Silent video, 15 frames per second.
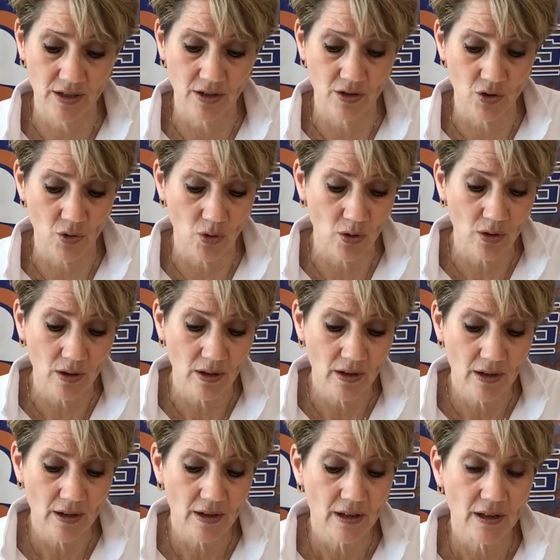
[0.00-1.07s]
Control,
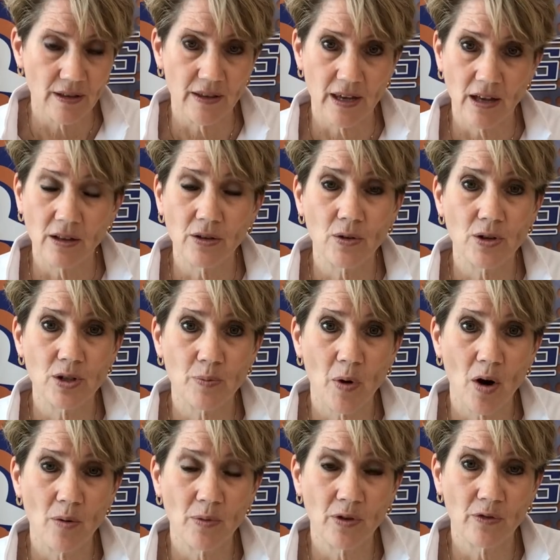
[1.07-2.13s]
the Illinois
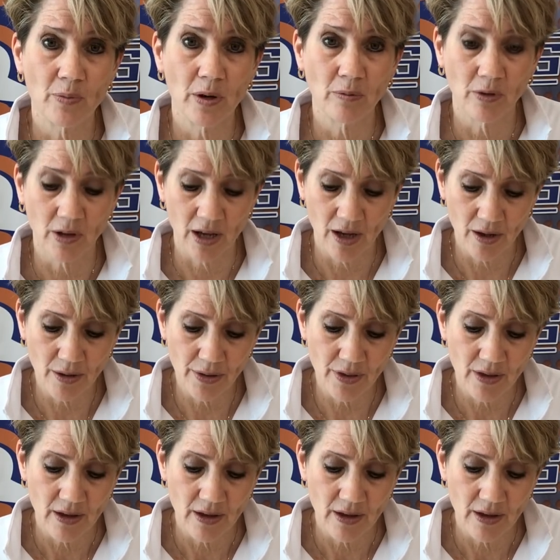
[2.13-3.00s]
Department of Public Health,